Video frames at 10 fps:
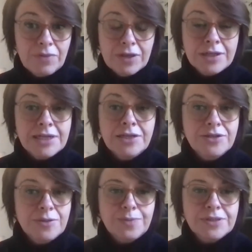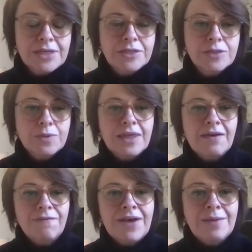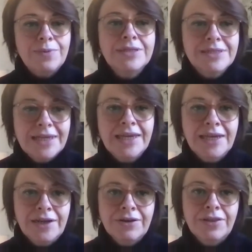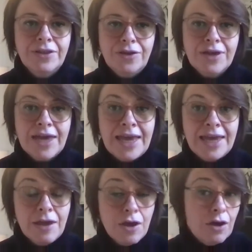continues to present us with that vibrancy here in the UK,